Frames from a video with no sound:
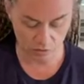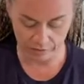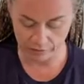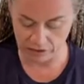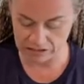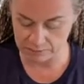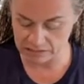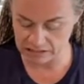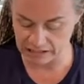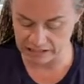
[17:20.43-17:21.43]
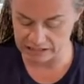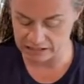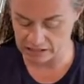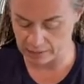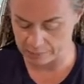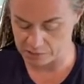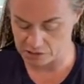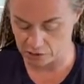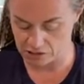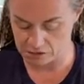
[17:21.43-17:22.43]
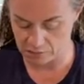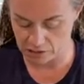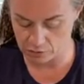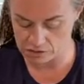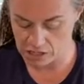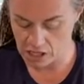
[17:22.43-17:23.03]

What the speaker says: So I've got some sliced up cherry tomatoes.